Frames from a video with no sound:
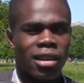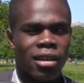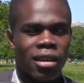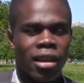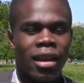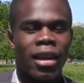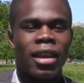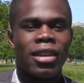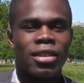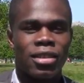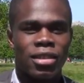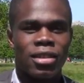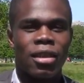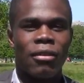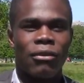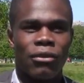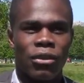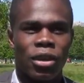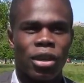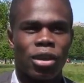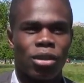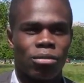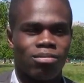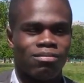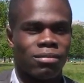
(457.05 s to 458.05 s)
It is
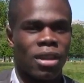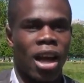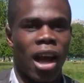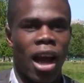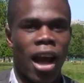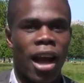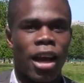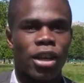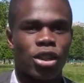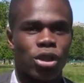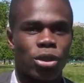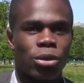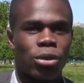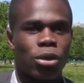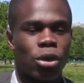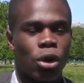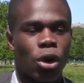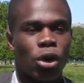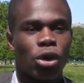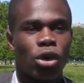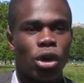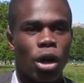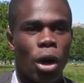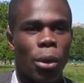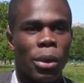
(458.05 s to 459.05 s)
something that I
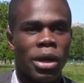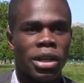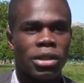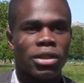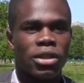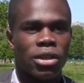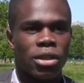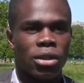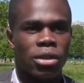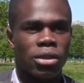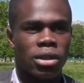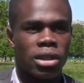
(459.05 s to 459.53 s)
could go into,